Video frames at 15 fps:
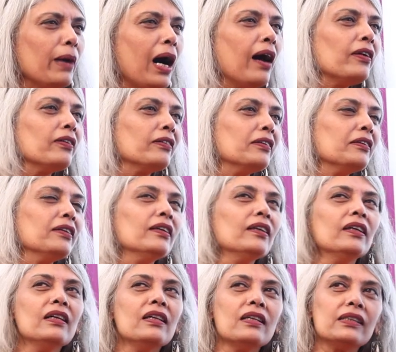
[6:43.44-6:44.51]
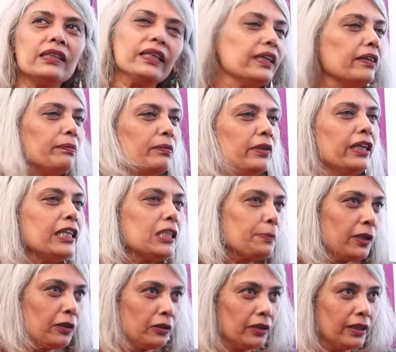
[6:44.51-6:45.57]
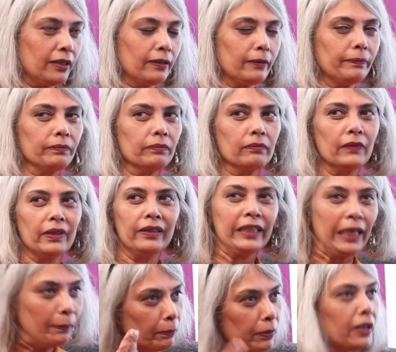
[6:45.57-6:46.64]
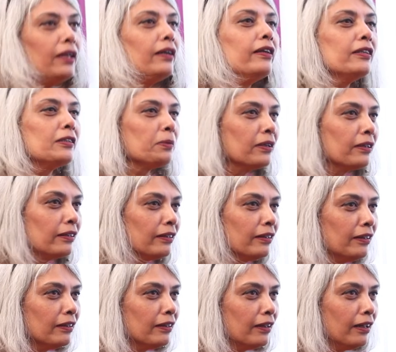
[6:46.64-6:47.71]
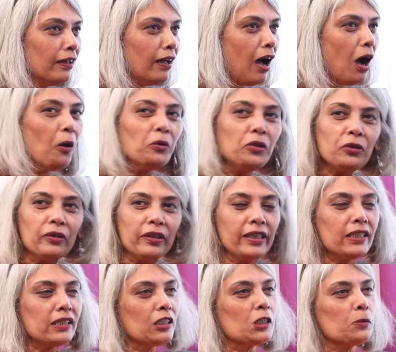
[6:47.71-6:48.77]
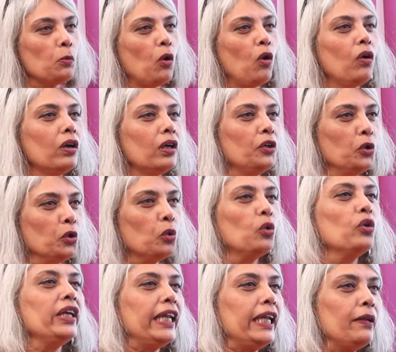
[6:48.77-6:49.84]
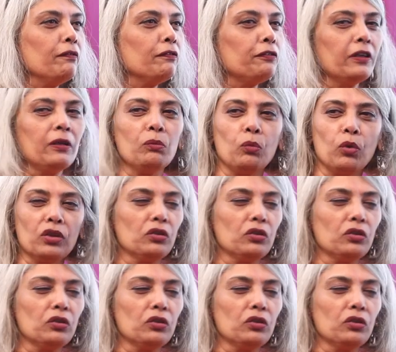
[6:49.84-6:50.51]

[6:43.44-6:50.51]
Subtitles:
Baaram. So he released it. How do you release it? How do you release a small, no-name film?